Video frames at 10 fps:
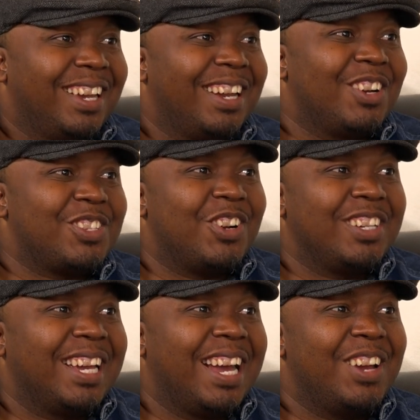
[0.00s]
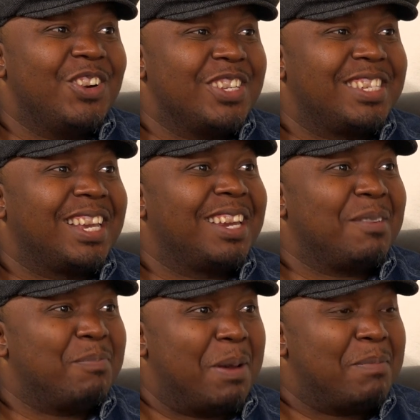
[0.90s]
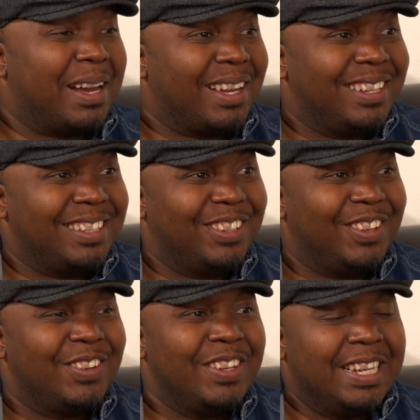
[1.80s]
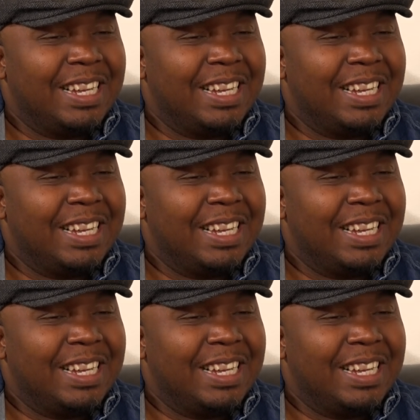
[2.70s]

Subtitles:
And I was the only guy who was singing in Bemba, you know.